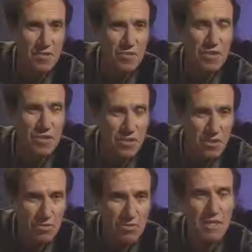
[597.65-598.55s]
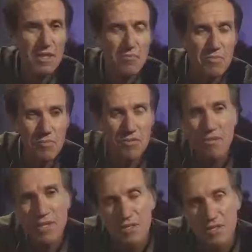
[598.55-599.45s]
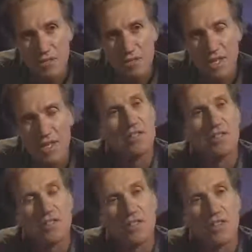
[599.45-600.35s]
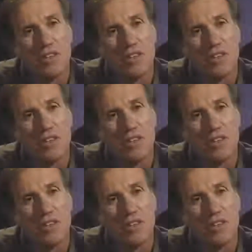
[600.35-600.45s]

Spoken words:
We know that the people who built Stonehenge